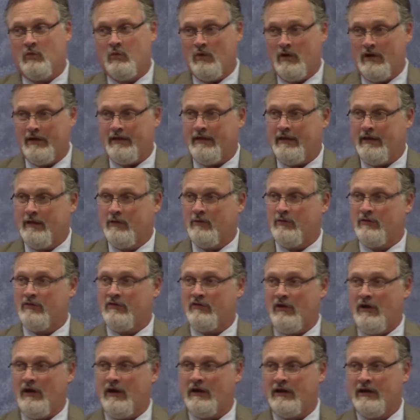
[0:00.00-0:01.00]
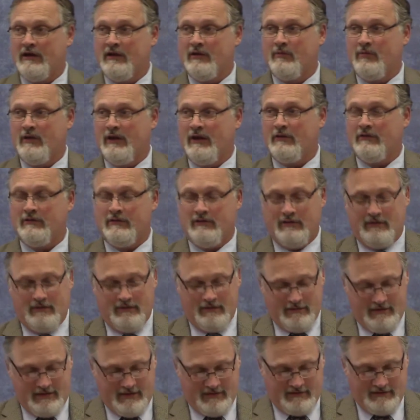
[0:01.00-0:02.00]
what he was talking about,
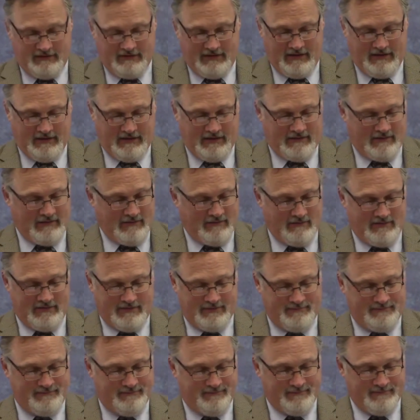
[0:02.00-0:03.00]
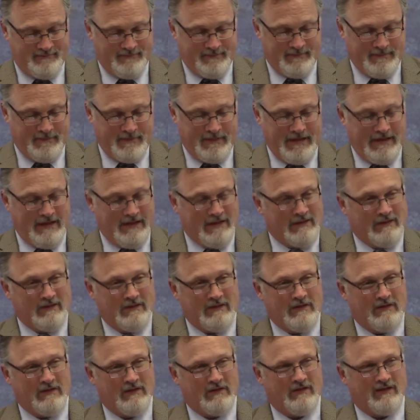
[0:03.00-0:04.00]
I went,
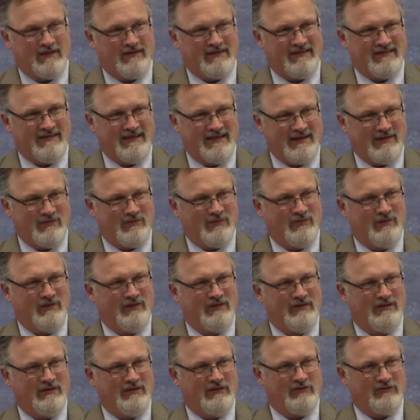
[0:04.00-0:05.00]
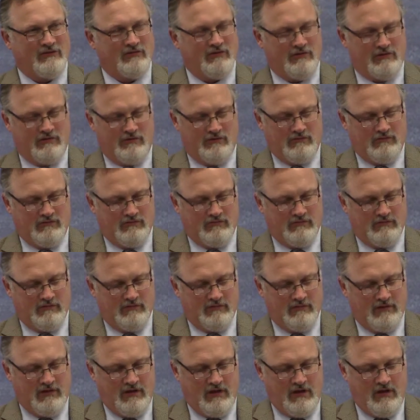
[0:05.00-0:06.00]
no, that's not really true.
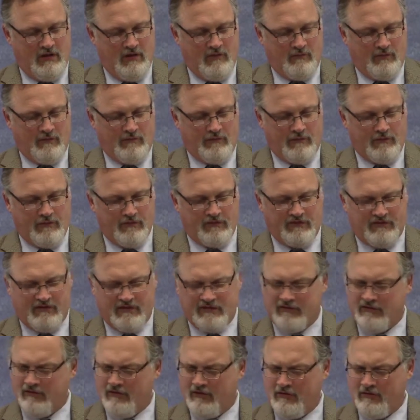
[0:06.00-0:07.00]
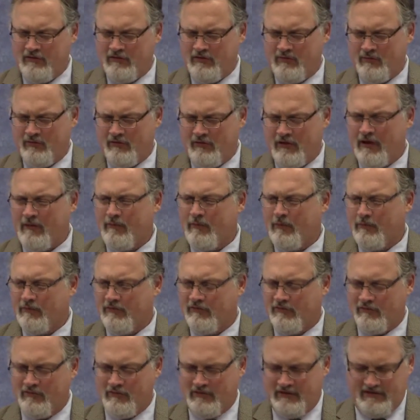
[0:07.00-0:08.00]
But first, let's turn to
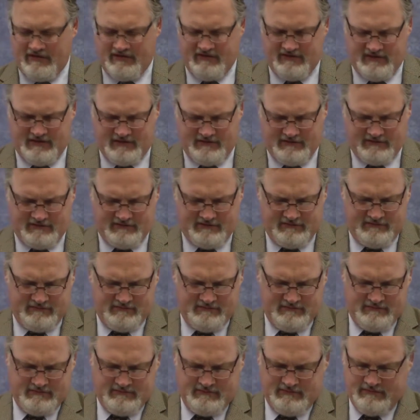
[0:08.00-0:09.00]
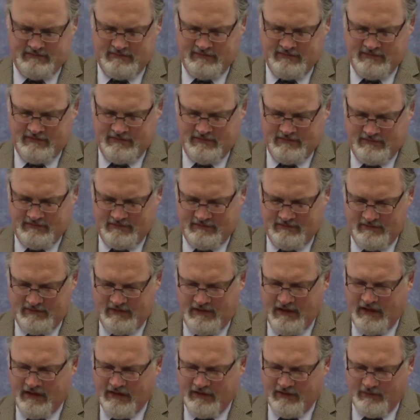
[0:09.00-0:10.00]
Proverbs 26.
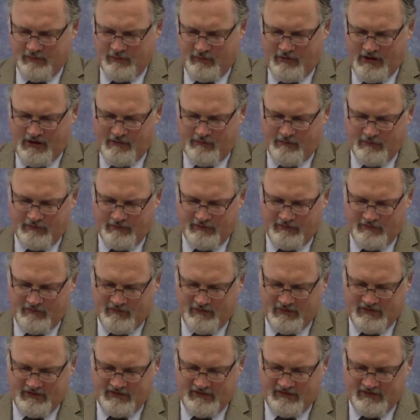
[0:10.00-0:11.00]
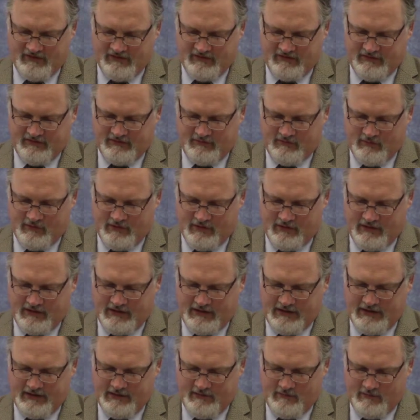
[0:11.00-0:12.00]
Because Proverbs 26 is where
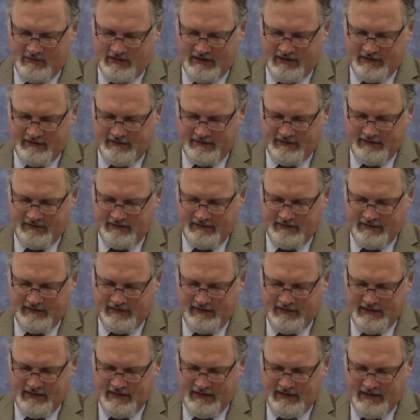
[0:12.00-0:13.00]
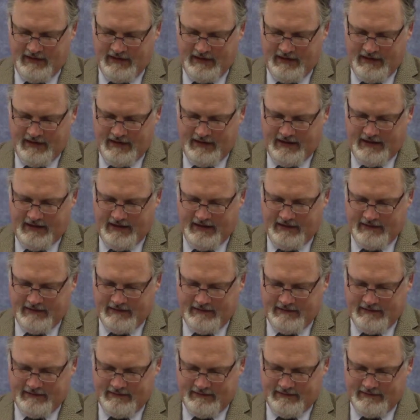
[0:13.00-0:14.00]
he went. And